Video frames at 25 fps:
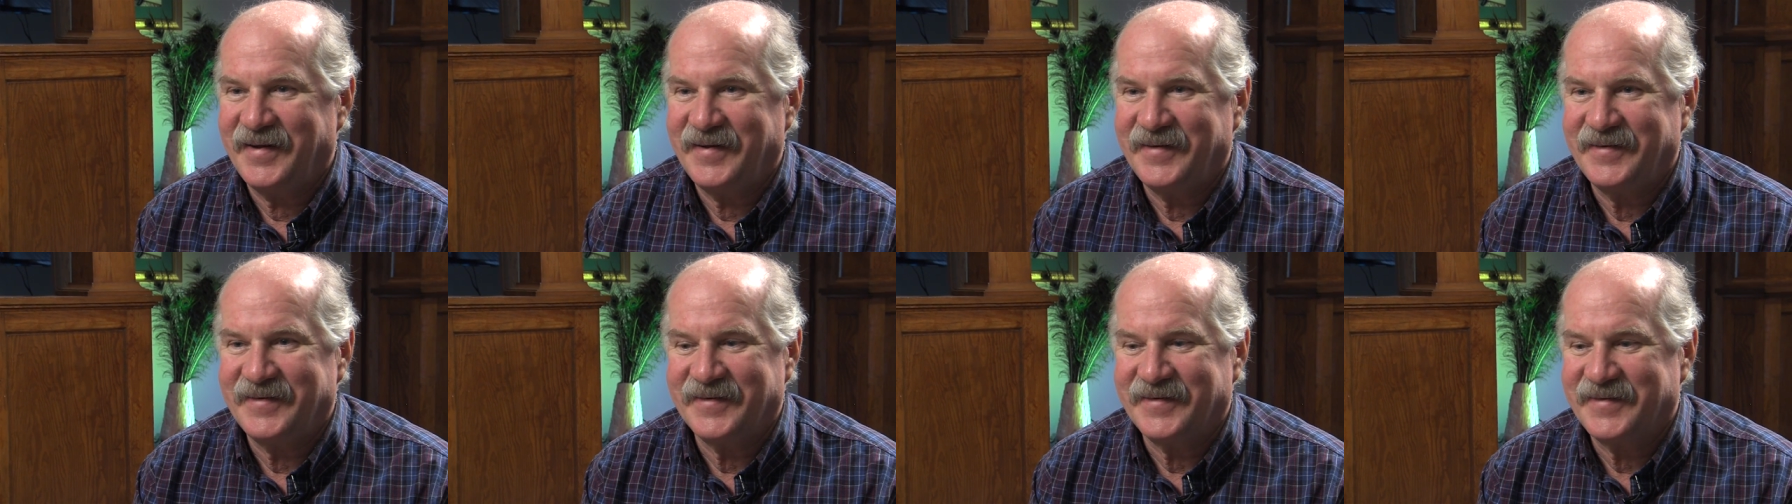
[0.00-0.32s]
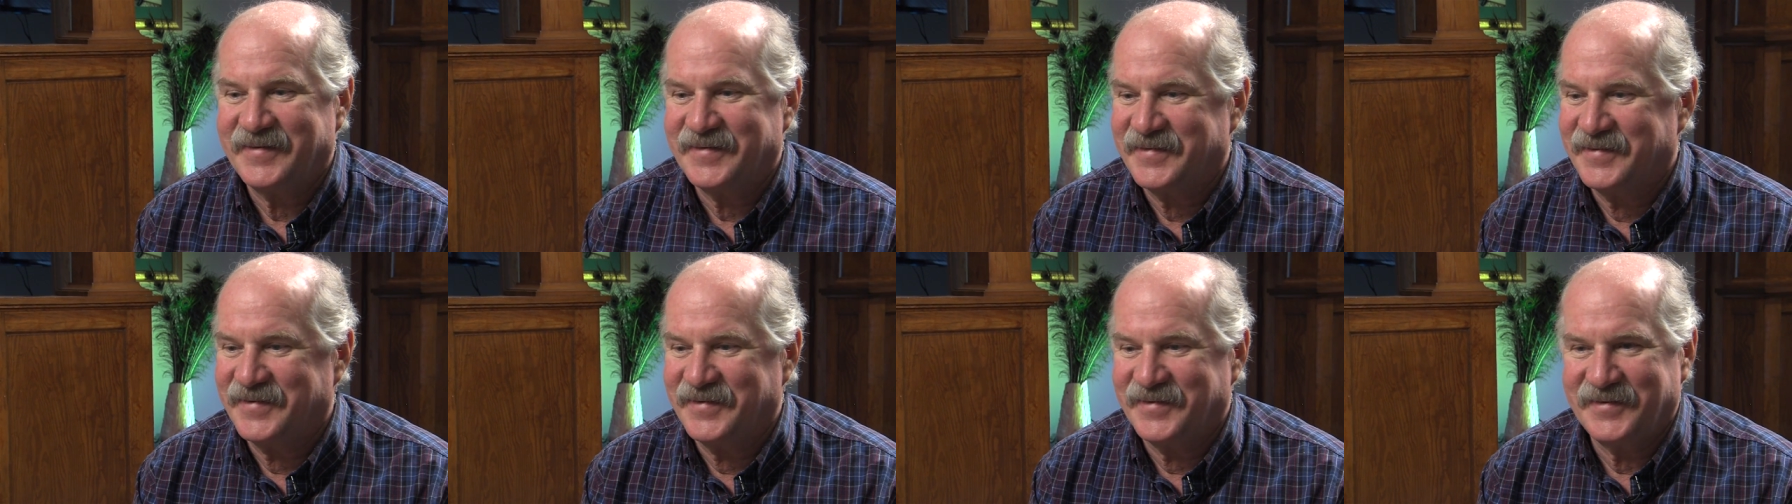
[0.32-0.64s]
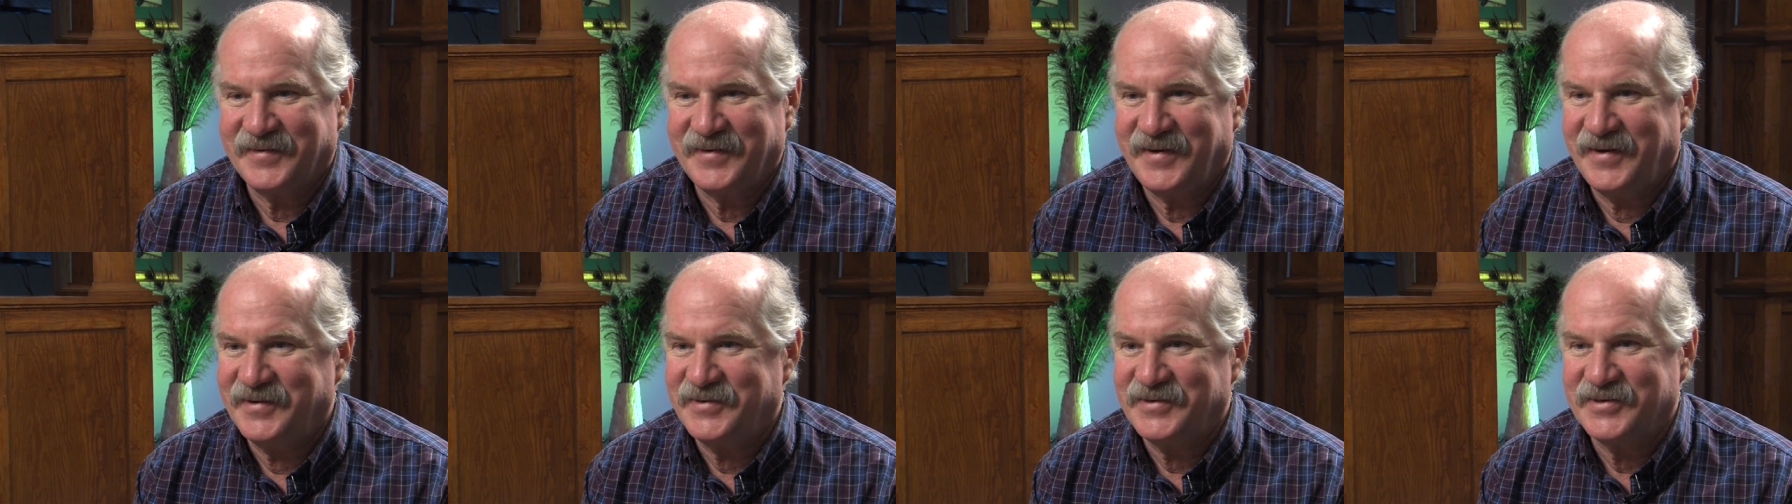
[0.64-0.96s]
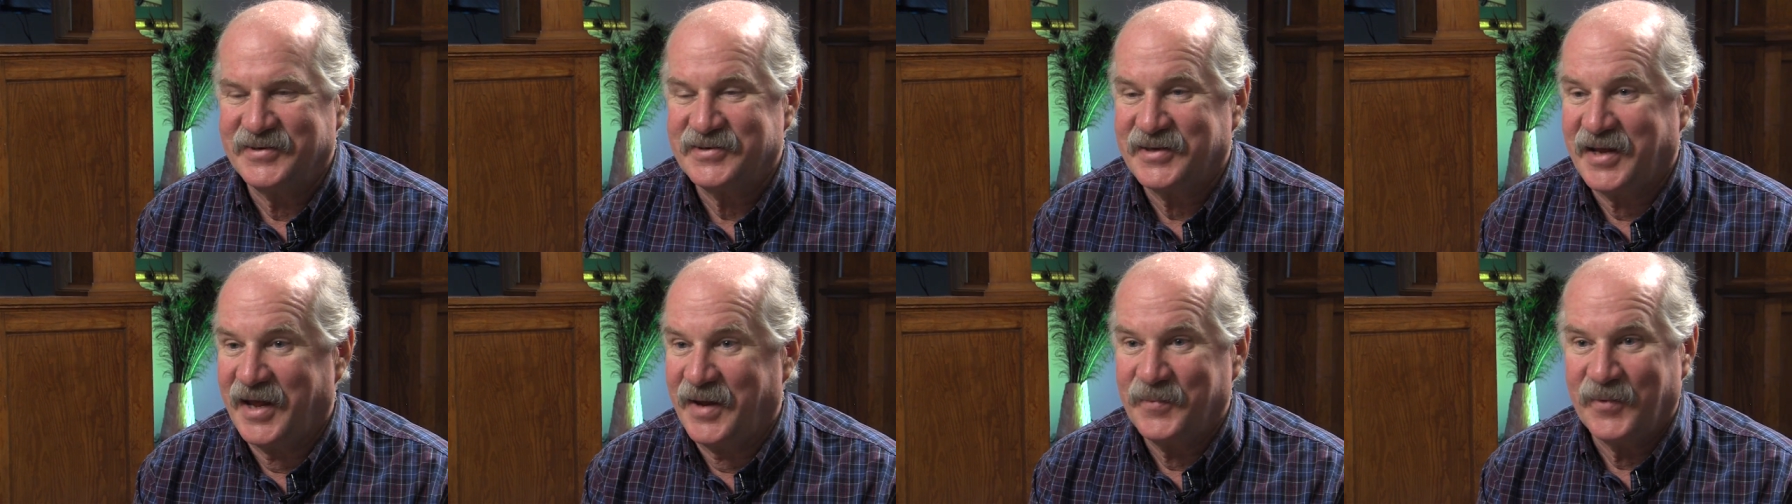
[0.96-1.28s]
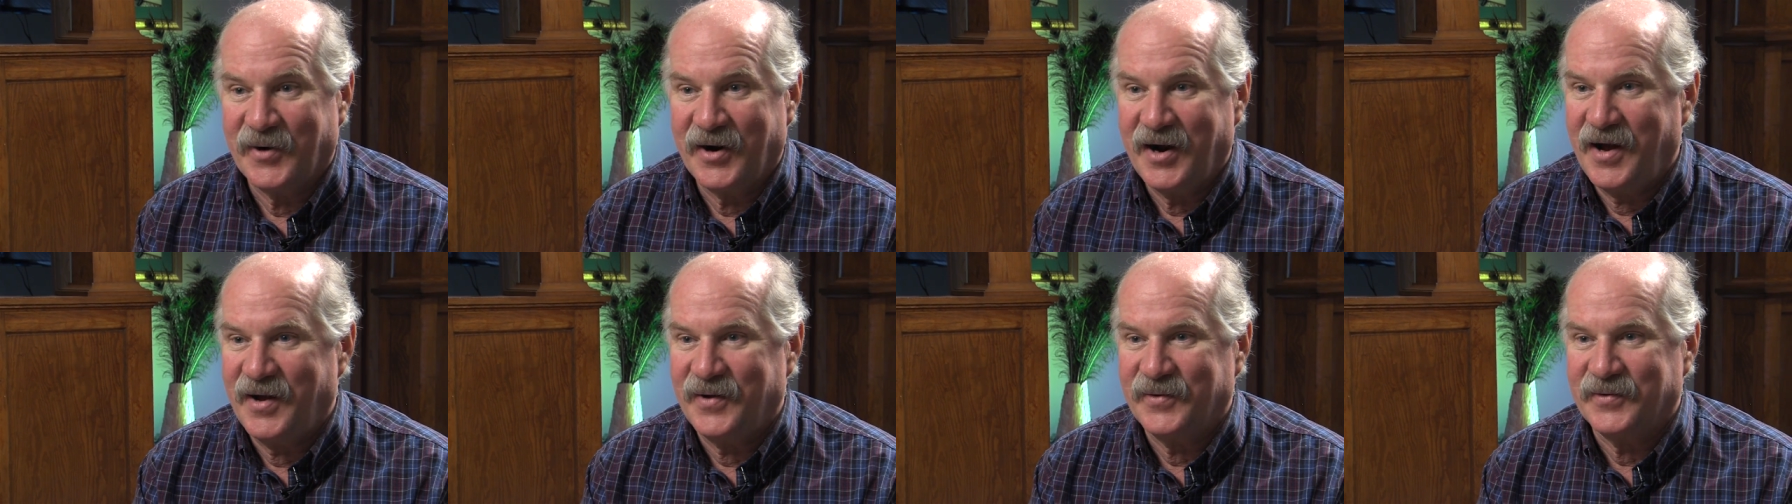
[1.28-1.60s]
He just he just
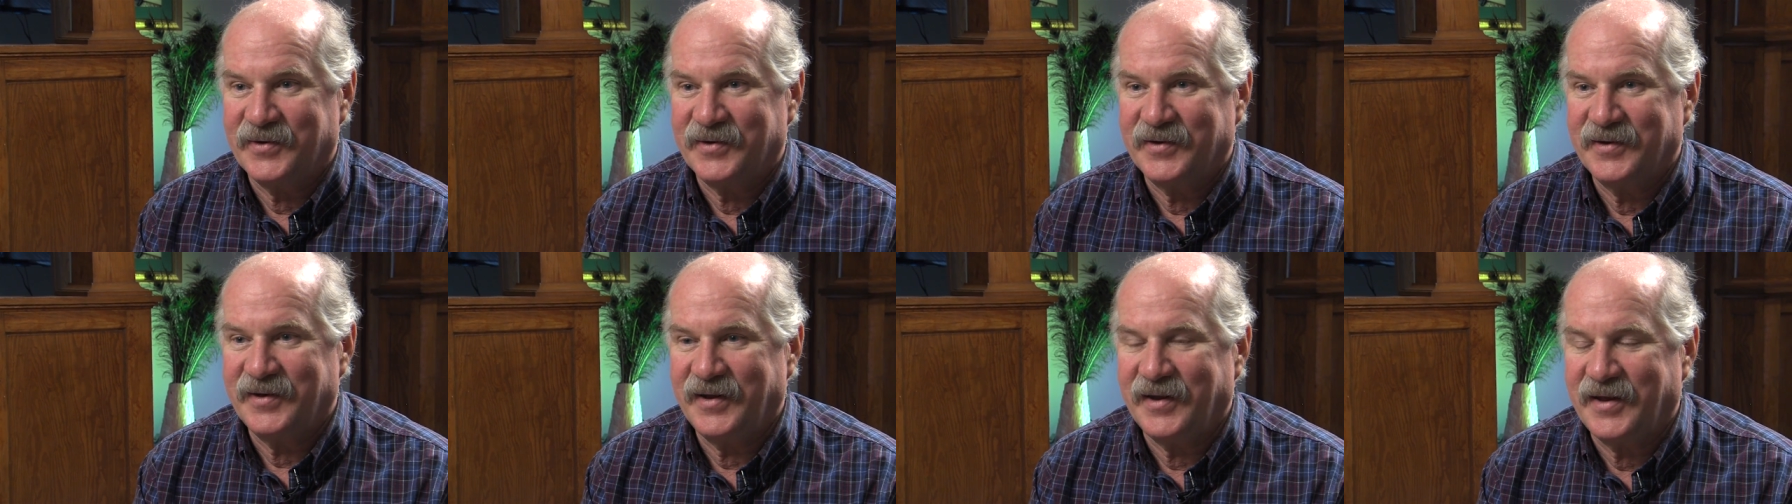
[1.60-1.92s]
came around.